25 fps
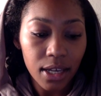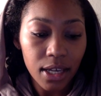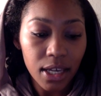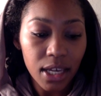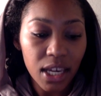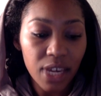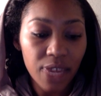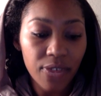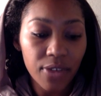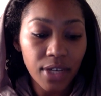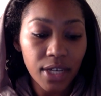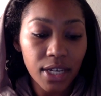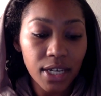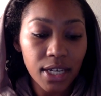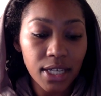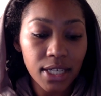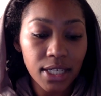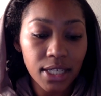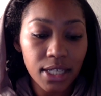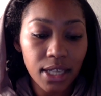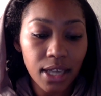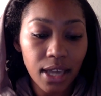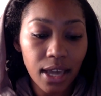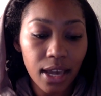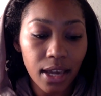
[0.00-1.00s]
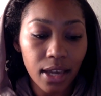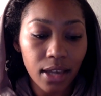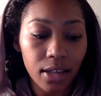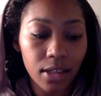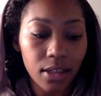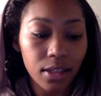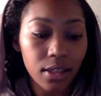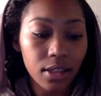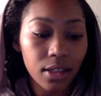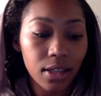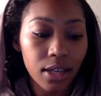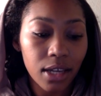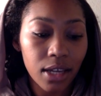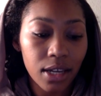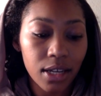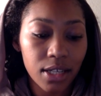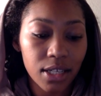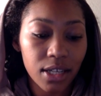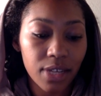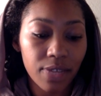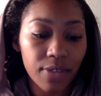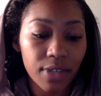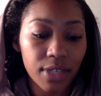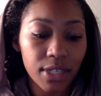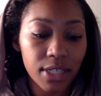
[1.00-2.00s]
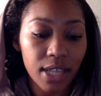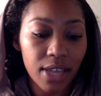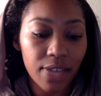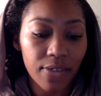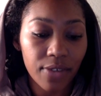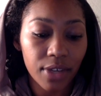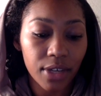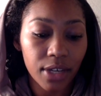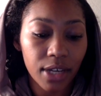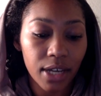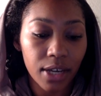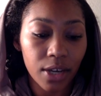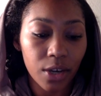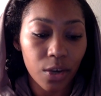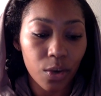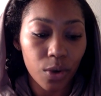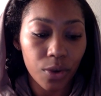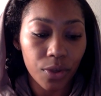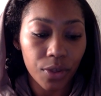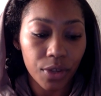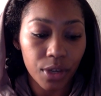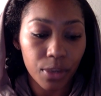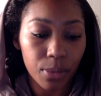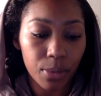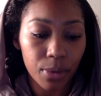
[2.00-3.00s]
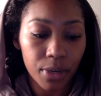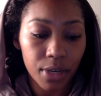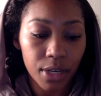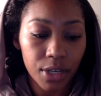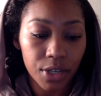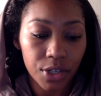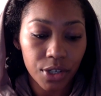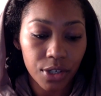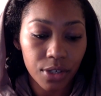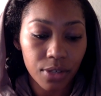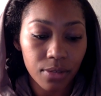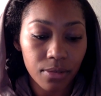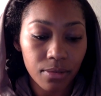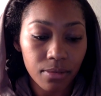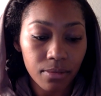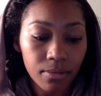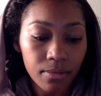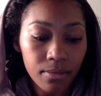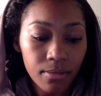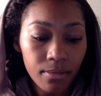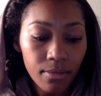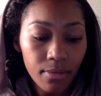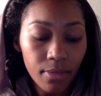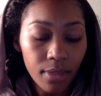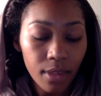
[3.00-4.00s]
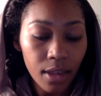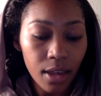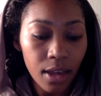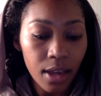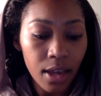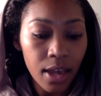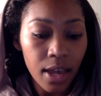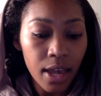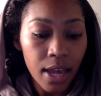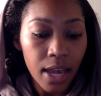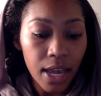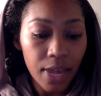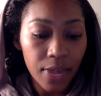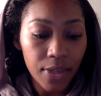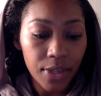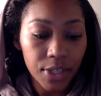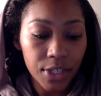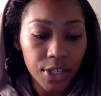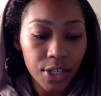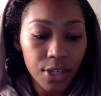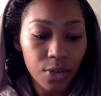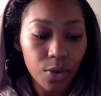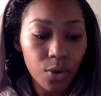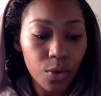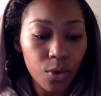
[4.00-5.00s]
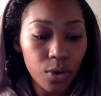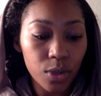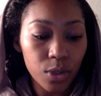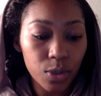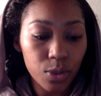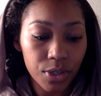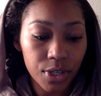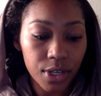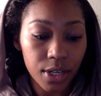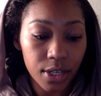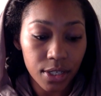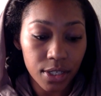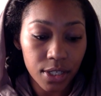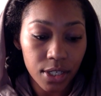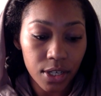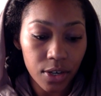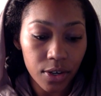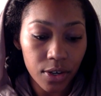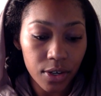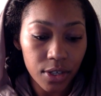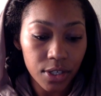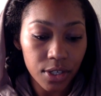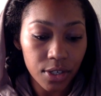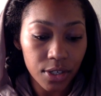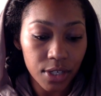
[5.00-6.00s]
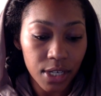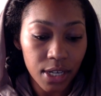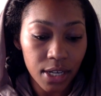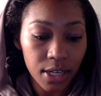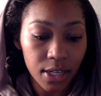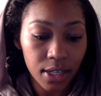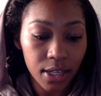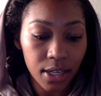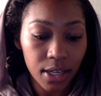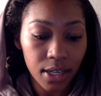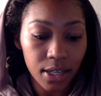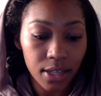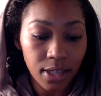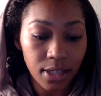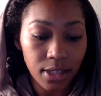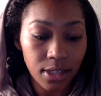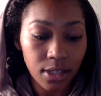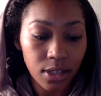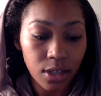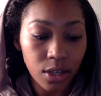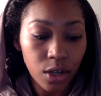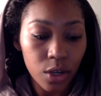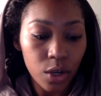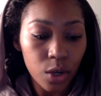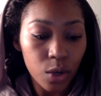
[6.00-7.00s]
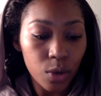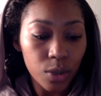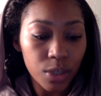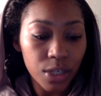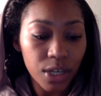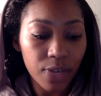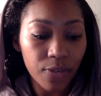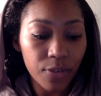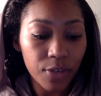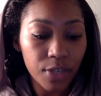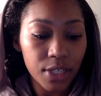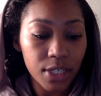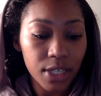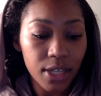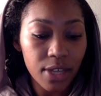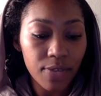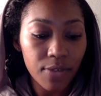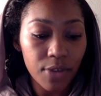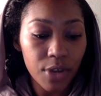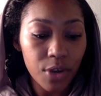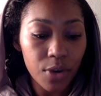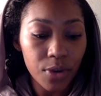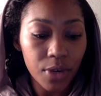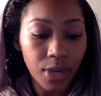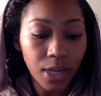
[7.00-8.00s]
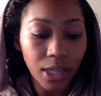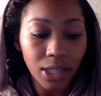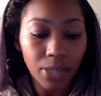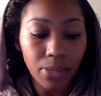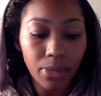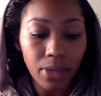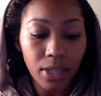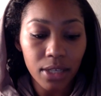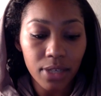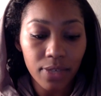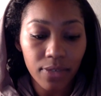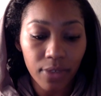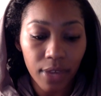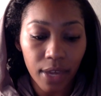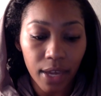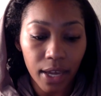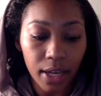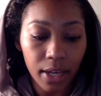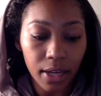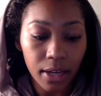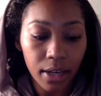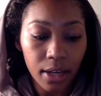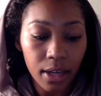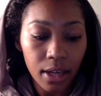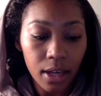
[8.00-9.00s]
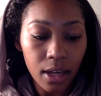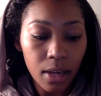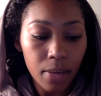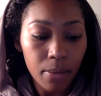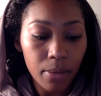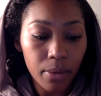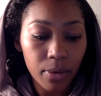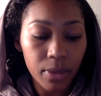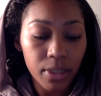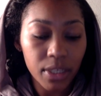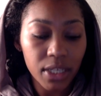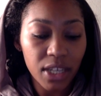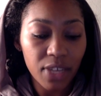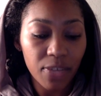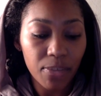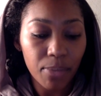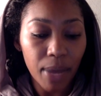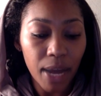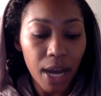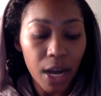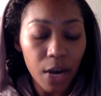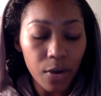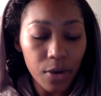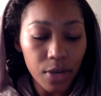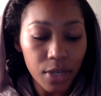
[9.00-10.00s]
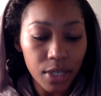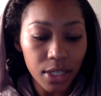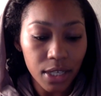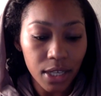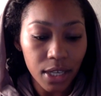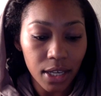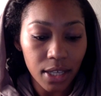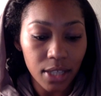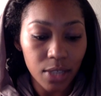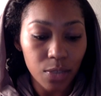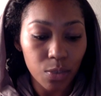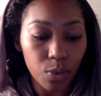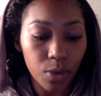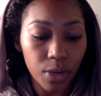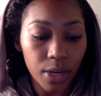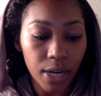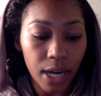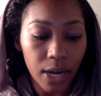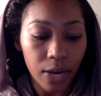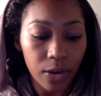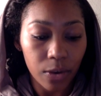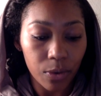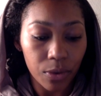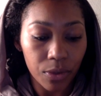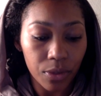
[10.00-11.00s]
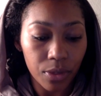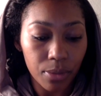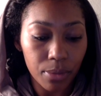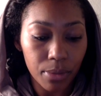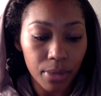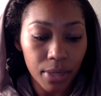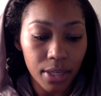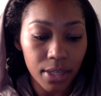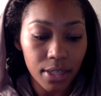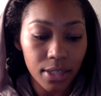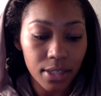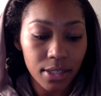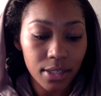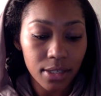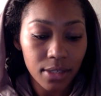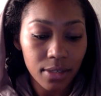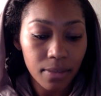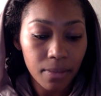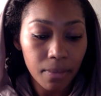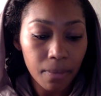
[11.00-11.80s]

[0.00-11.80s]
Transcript: even he is the eighth, and is of the seven, and goeth into perdition. And the 10 horns which thou sawest are 10 kings, which have received no kingdom as of yet, but receive power as kings 1 hour with the beast.